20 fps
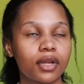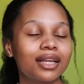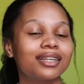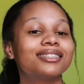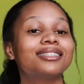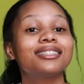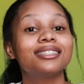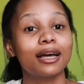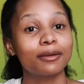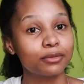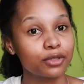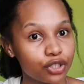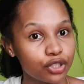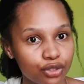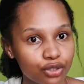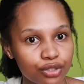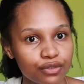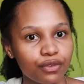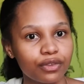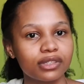
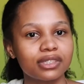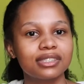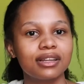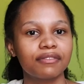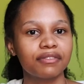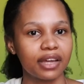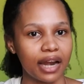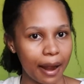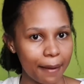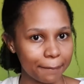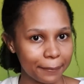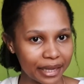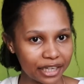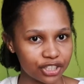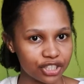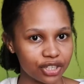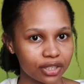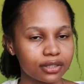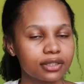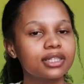substitutes for the stuff that I've
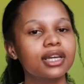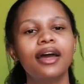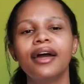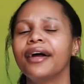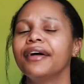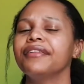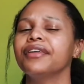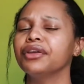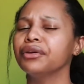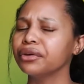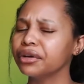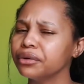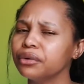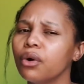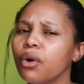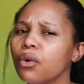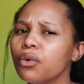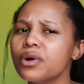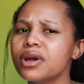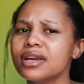mentioned, then you can
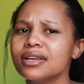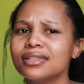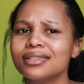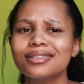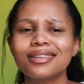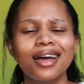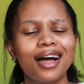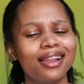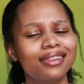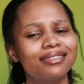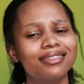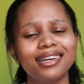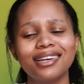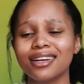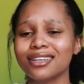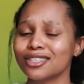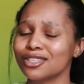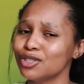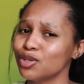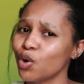always let
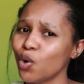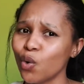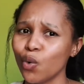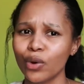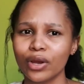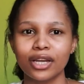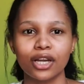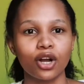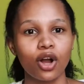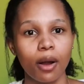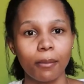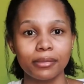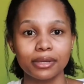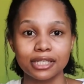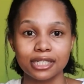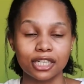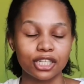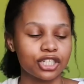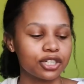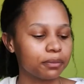us know in the comment
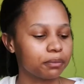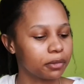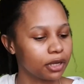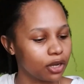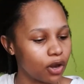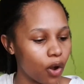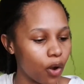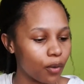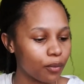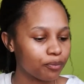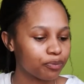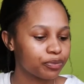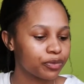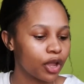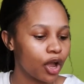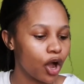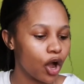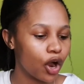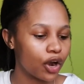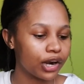section below.
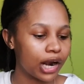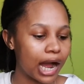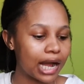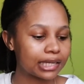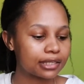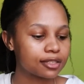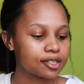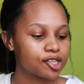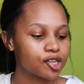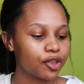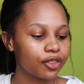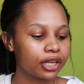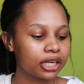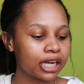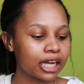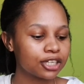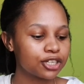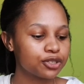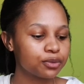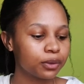All right, so then
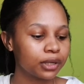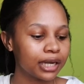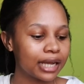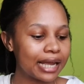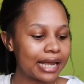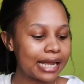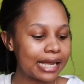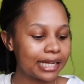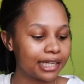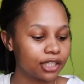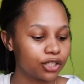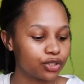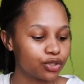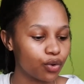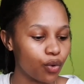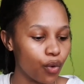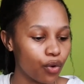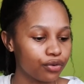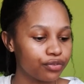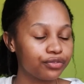I just want to end
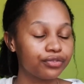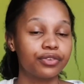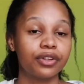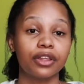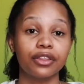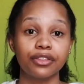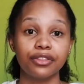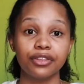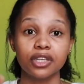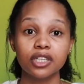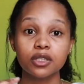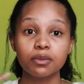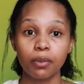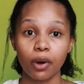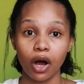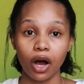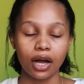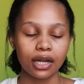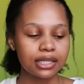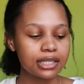off this
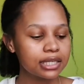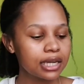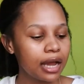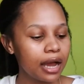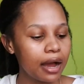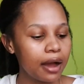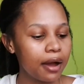part